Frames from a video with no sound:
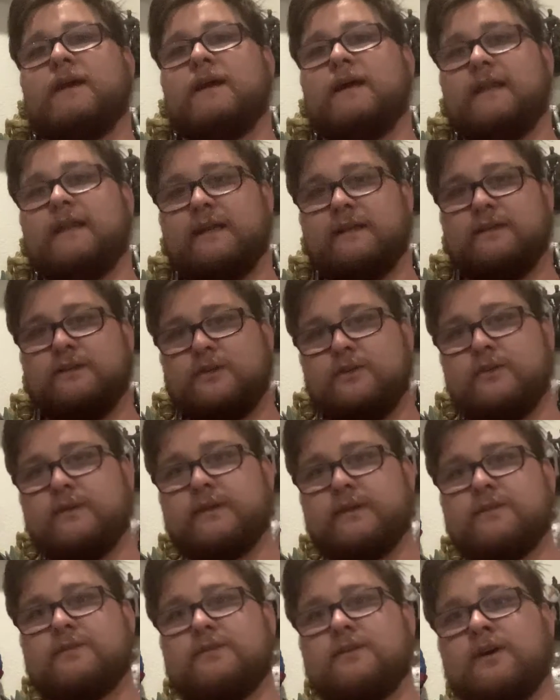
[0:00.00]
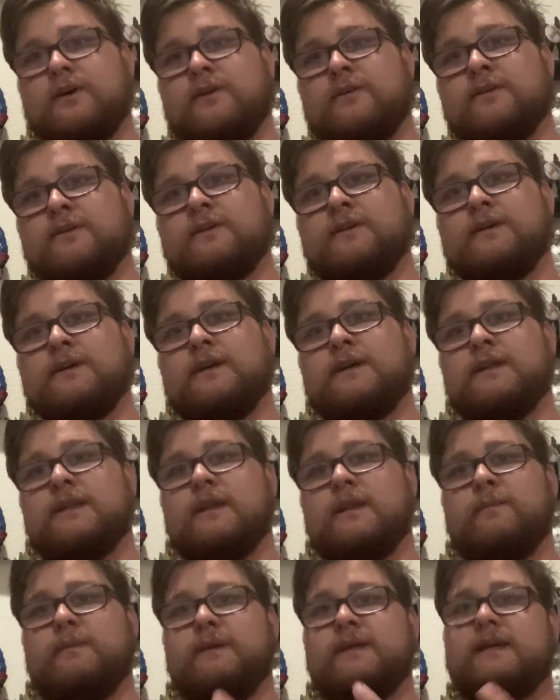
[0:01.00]
And in doing so,
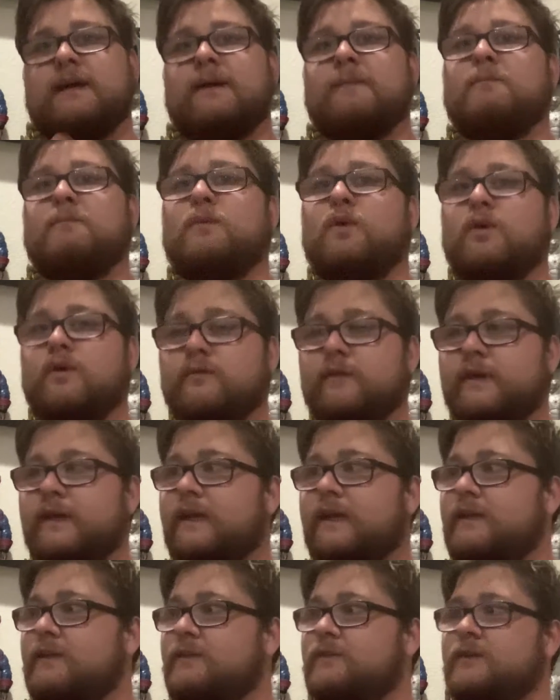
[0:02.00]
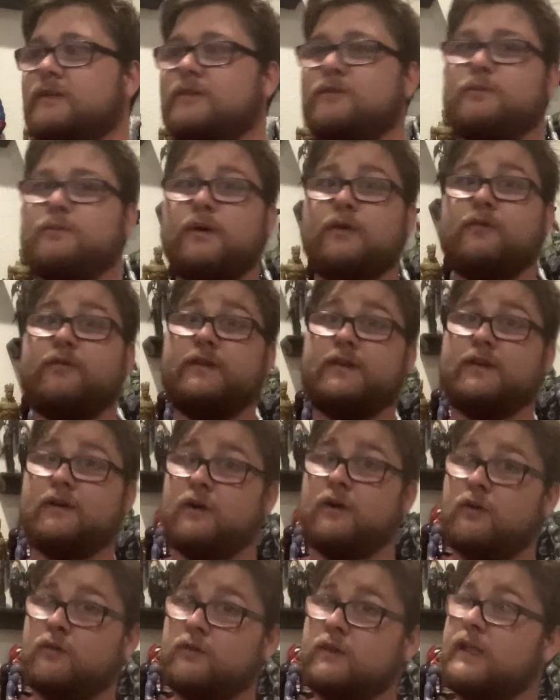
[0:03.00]
they become more of a hindrance both in
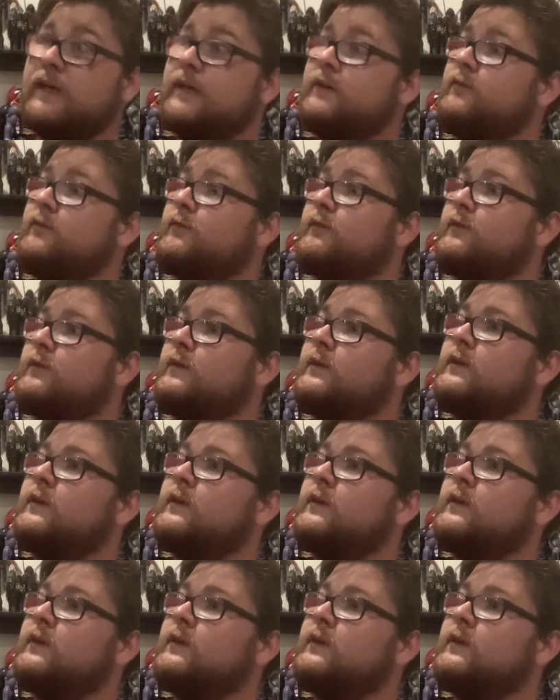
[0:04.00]
their own life